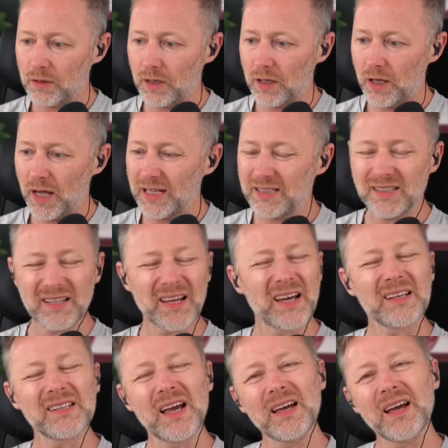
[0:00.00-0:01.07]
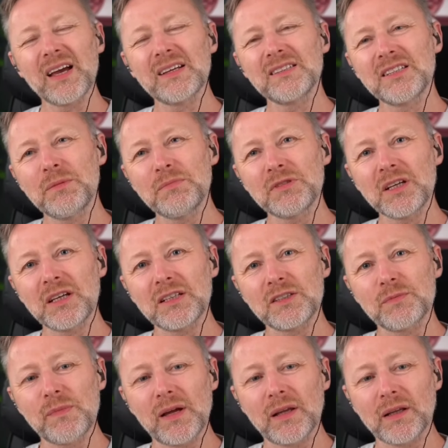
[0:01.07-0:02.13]
it's like it, it seems like
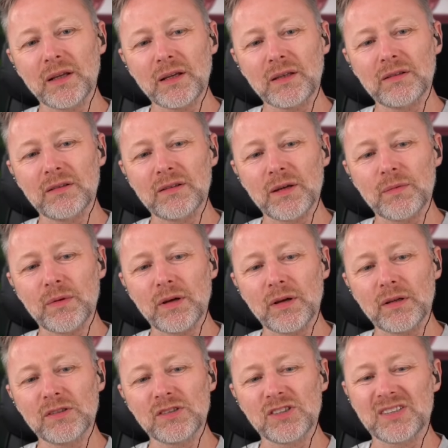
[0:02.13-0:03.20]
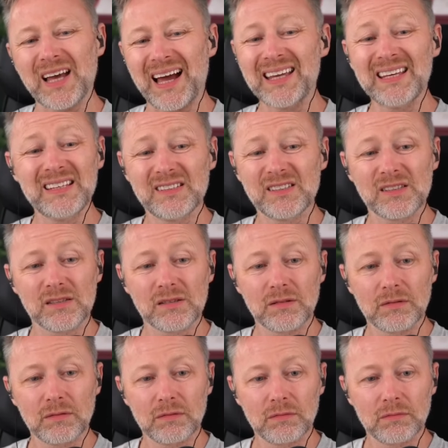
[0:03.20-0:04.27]
it's more like to do with size,
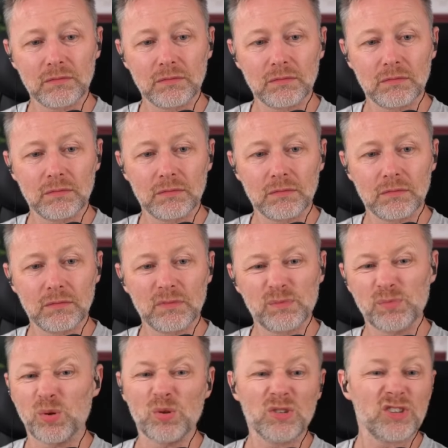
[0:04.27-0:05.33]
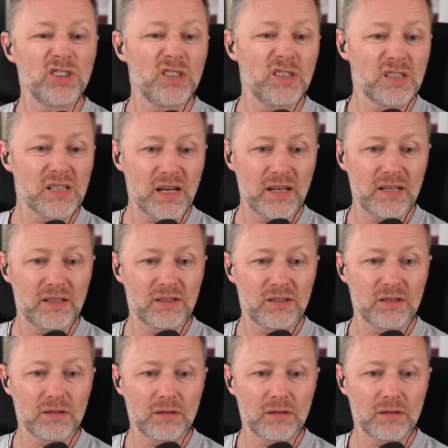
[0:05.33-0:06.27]
portion size.